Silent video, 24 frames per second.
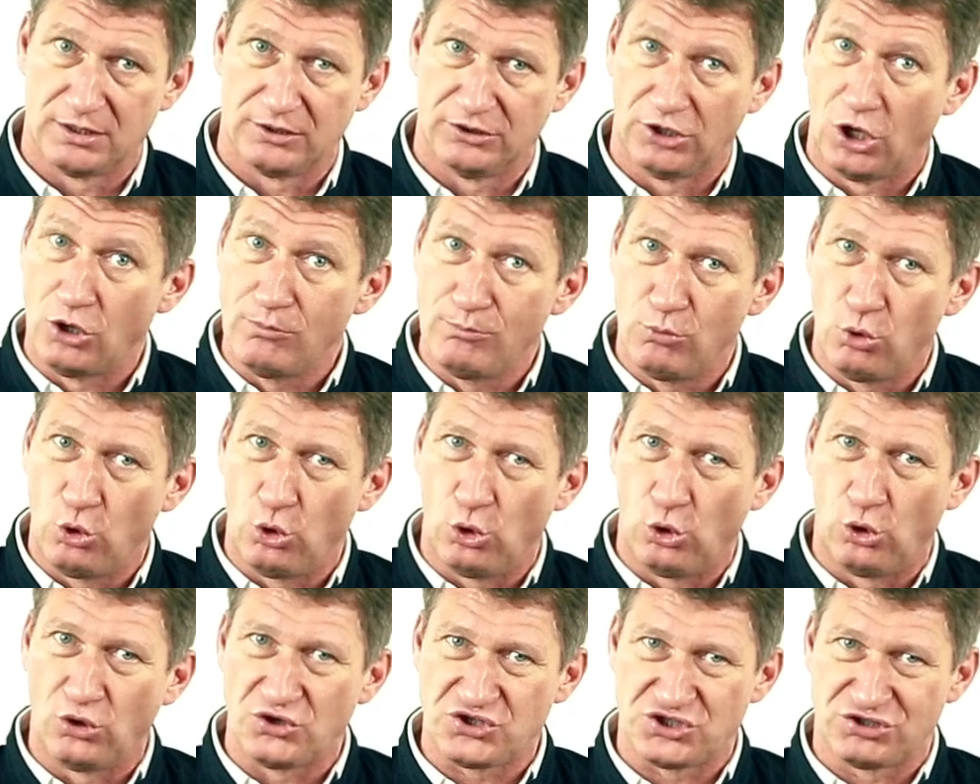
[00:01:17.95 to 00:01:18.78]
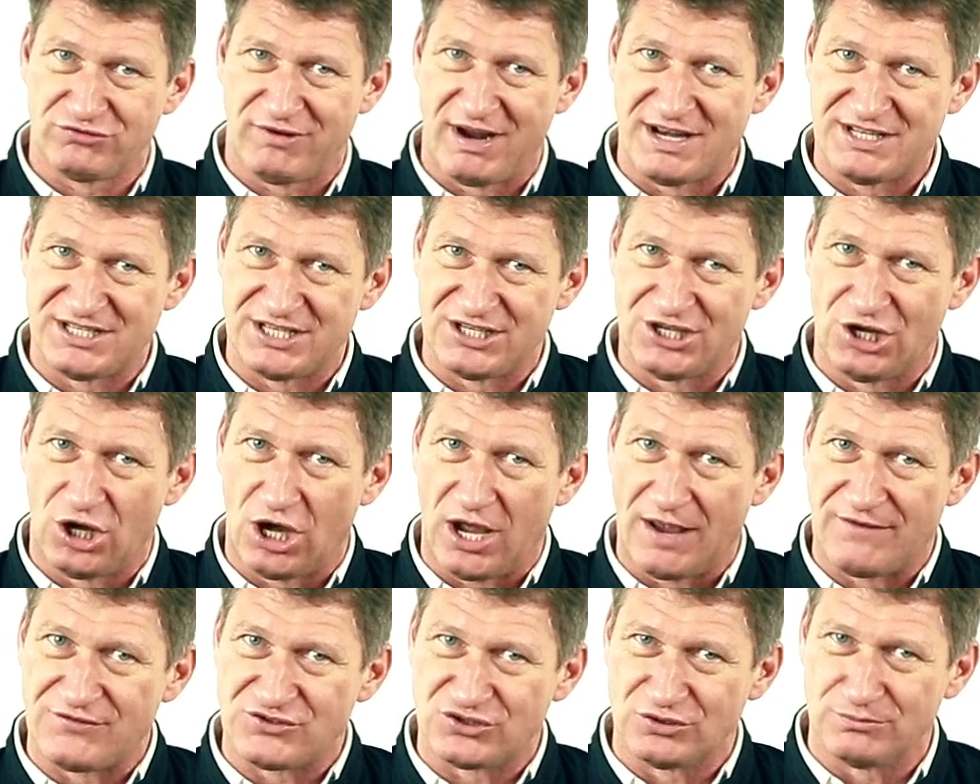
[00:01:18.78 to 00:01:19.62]
No more serrated
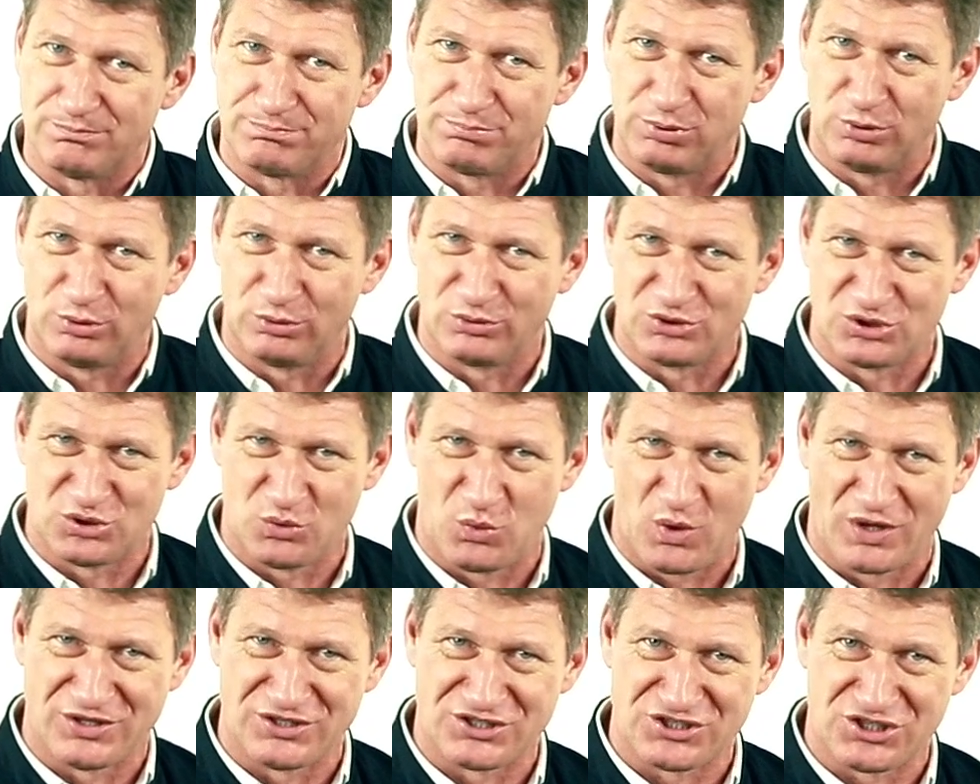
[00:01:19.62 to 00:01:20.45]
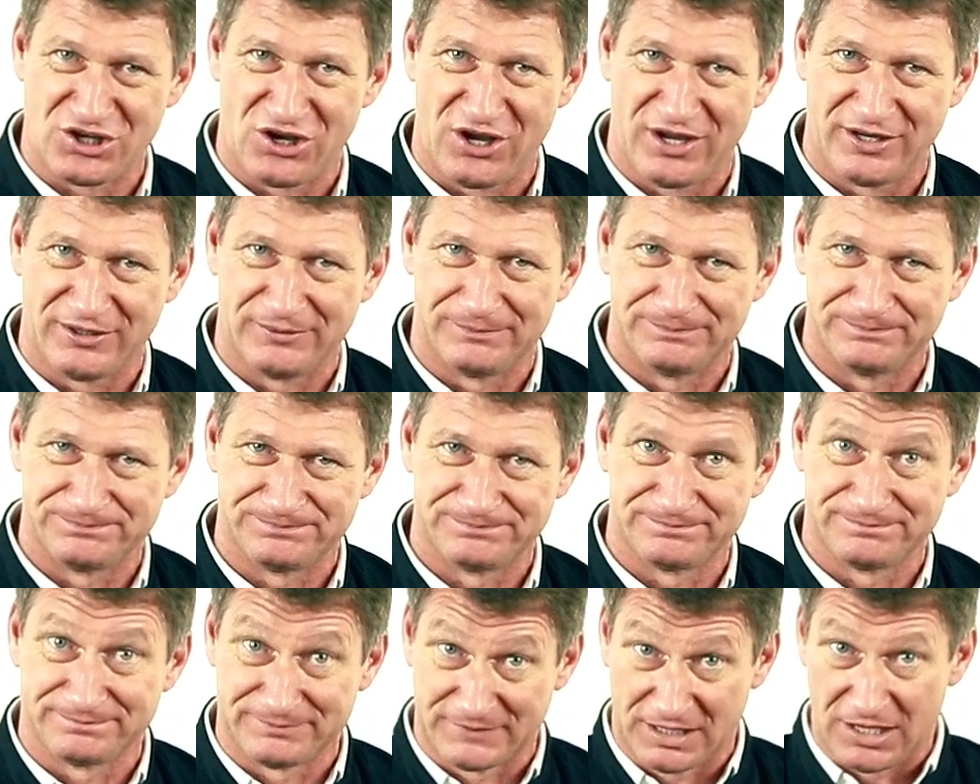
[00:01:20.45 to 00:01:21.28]
knives that pull to one side.
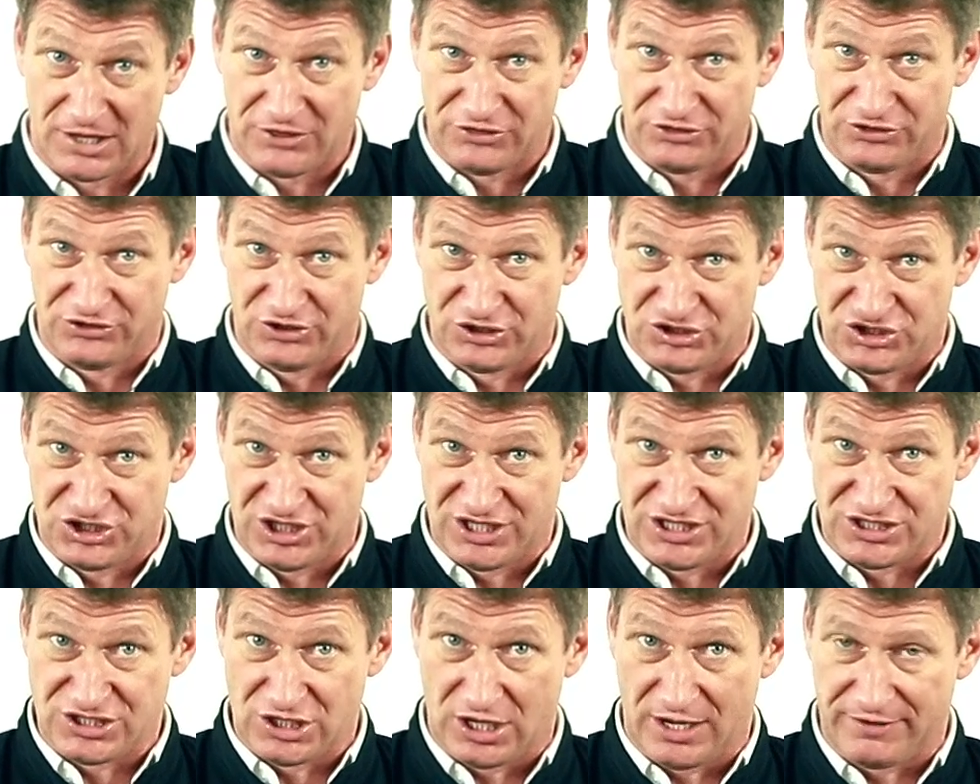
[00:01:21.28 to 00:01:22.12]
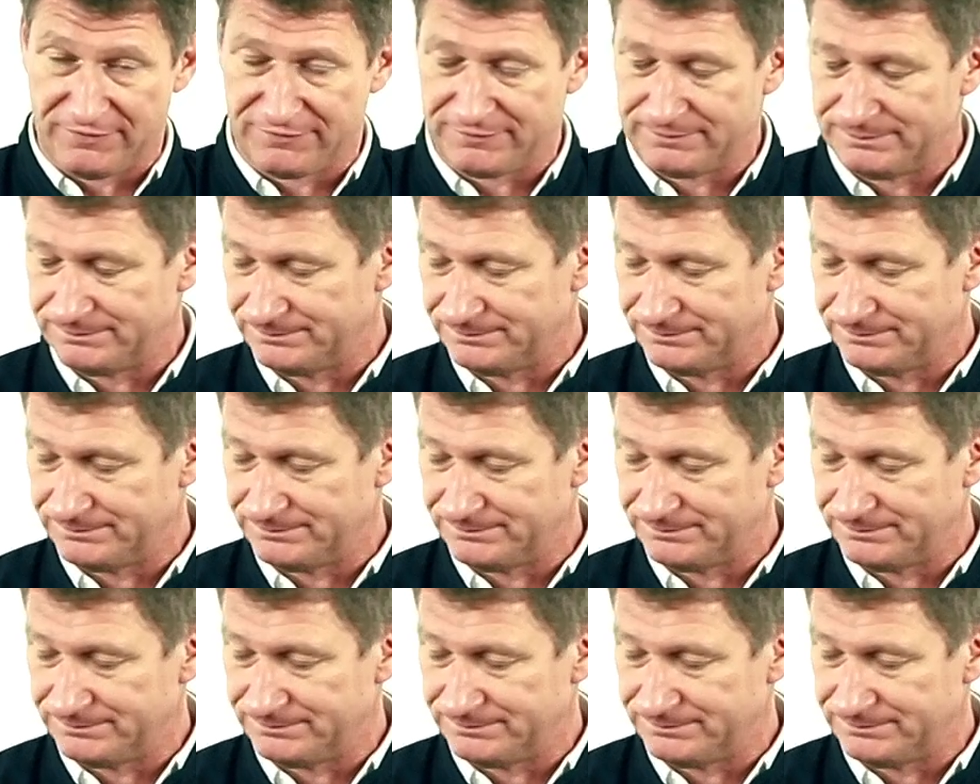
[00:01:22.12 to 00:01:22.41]
The cheese knife.